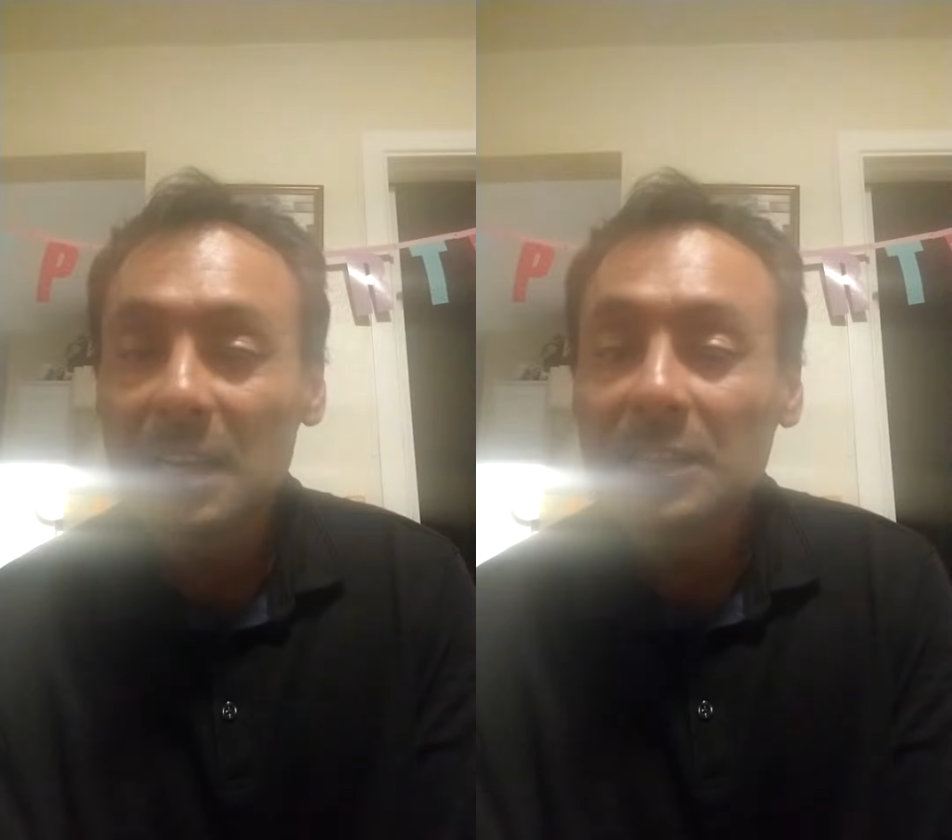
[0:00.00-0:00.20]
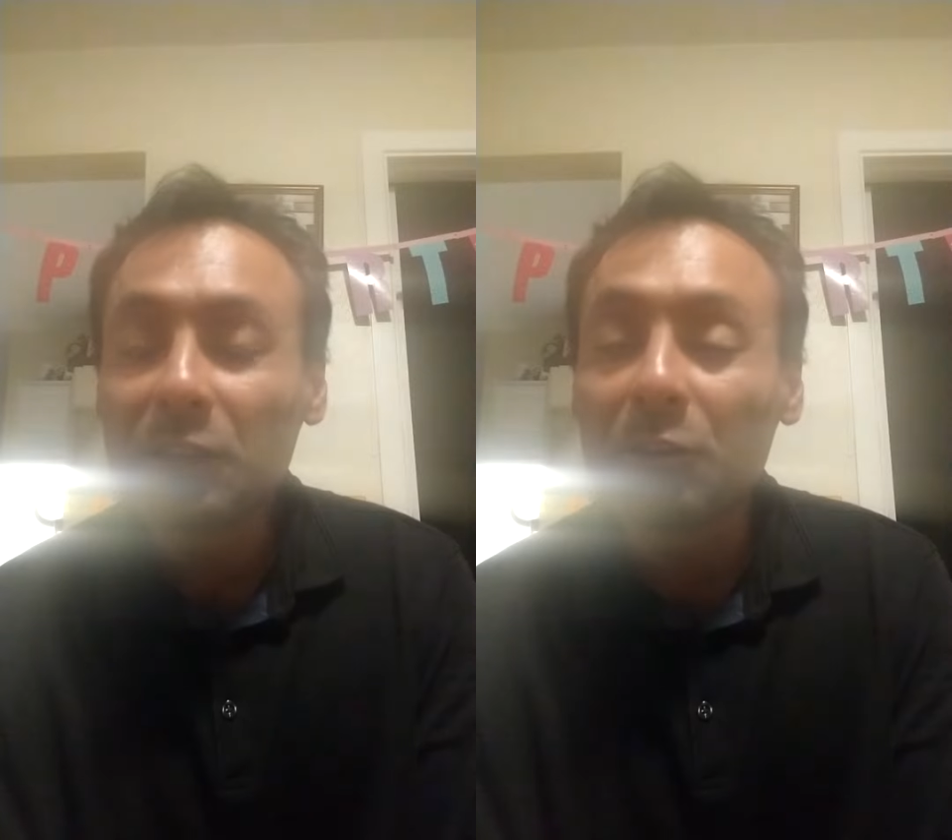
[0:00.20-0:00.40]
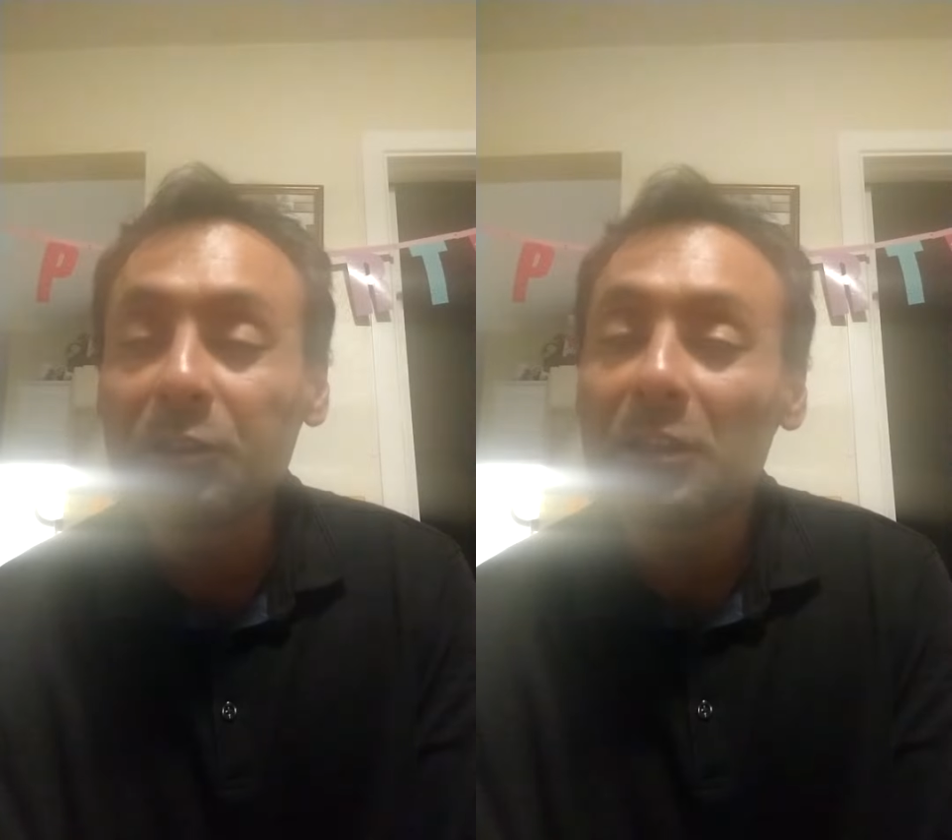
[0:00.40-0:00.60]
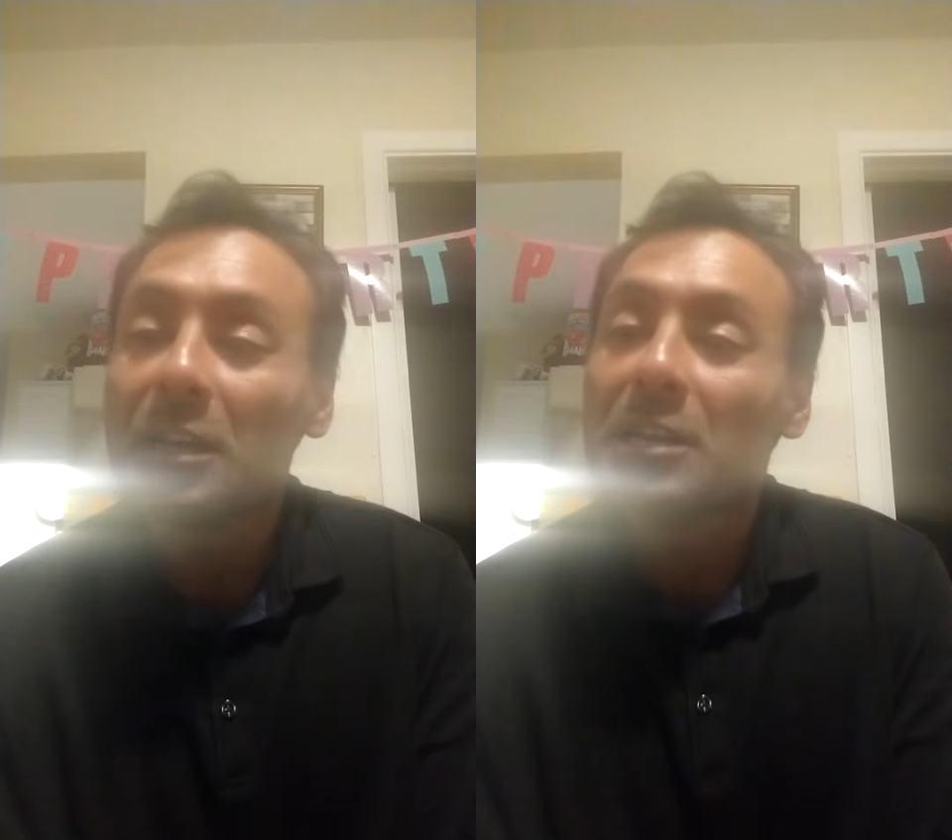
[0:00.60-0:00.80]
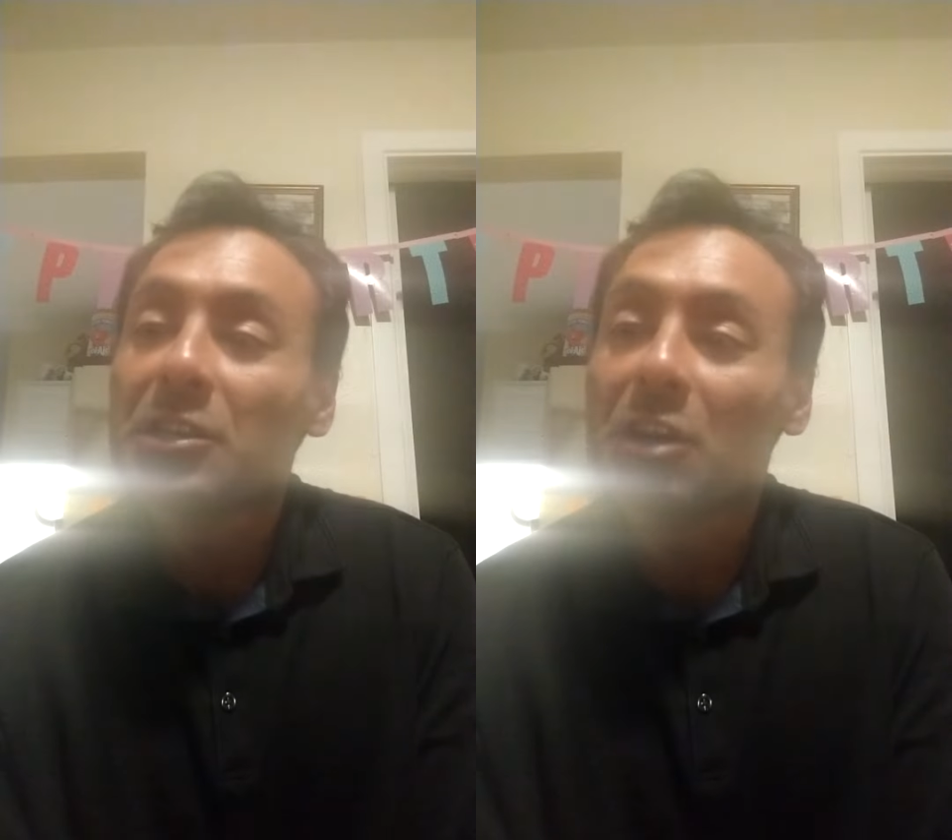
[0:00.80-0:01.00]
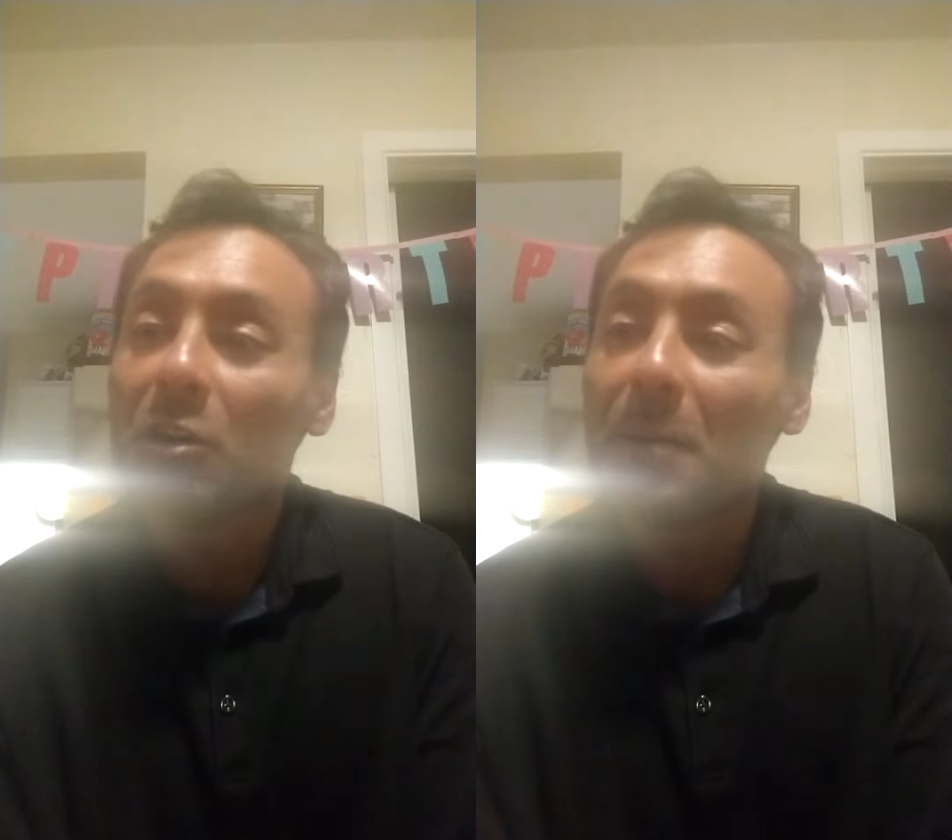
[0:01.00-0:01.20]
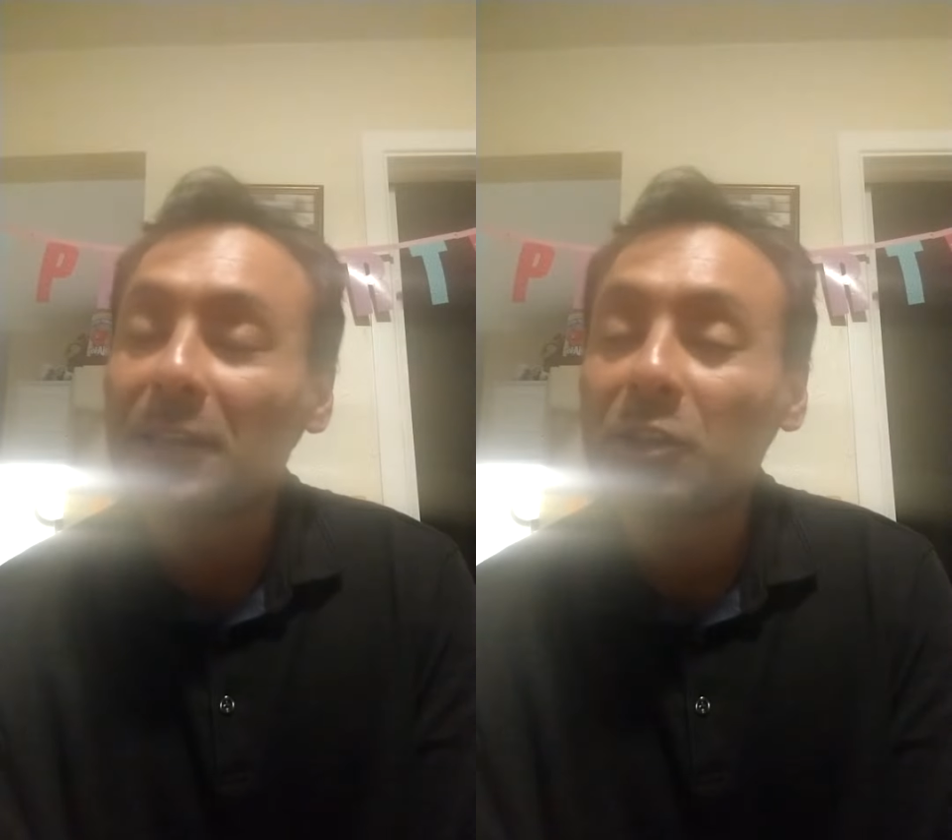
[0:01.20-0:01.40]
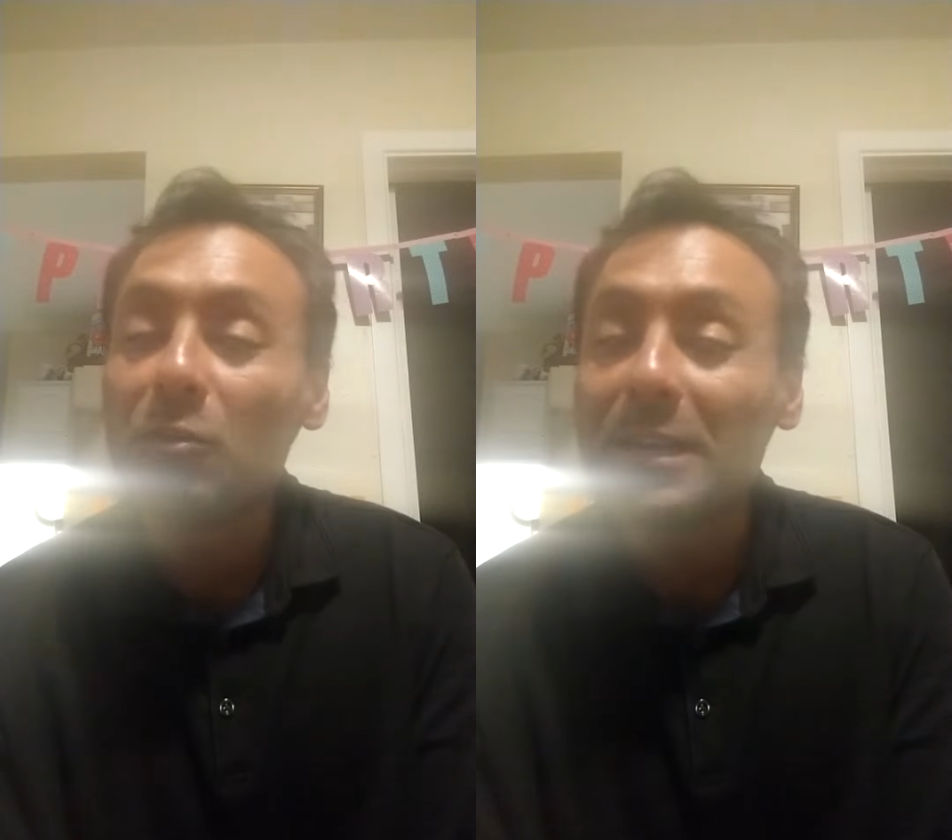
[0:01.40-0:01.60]
So
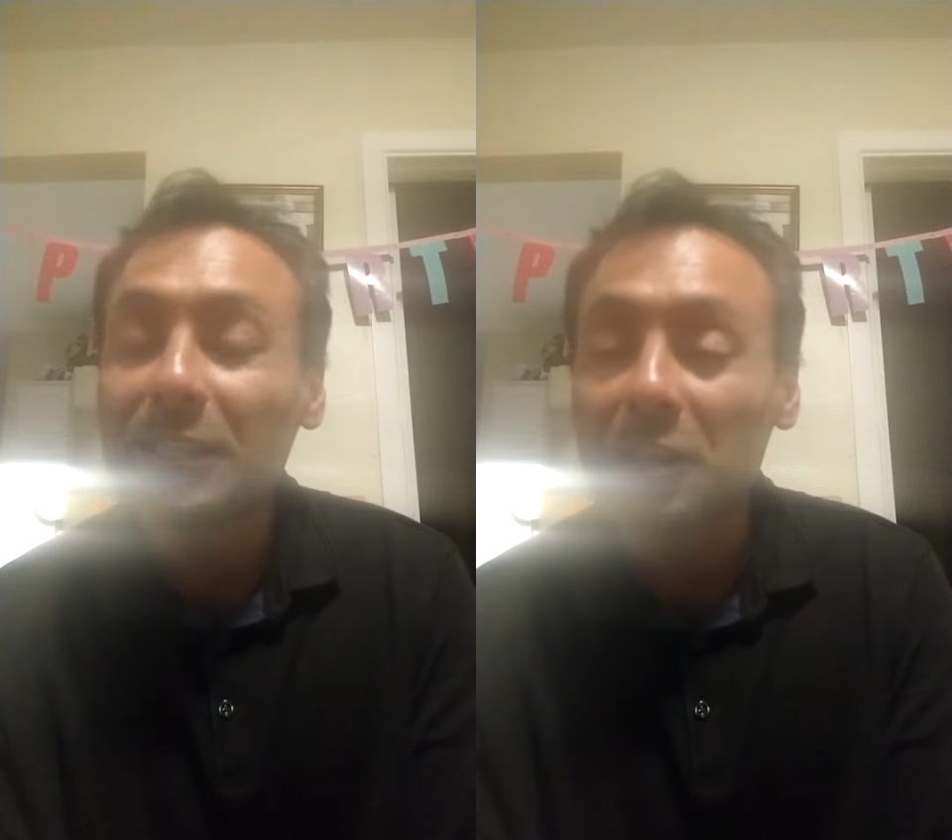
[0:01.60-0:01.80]
about 2 weeks